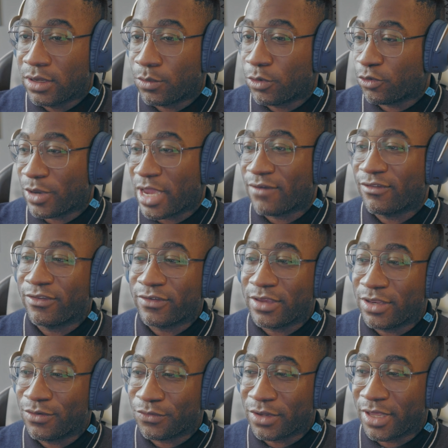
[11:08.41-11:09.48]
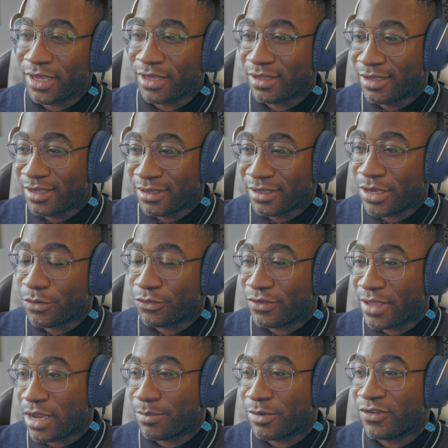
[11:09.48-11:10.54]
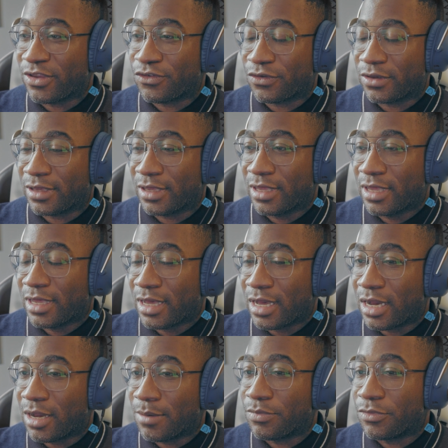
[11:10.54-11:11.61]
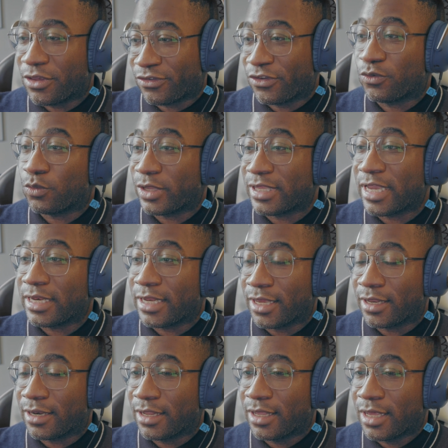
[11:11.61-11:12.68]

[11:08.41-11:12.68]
which we haven't seen for like years now, potentially. This is what they did.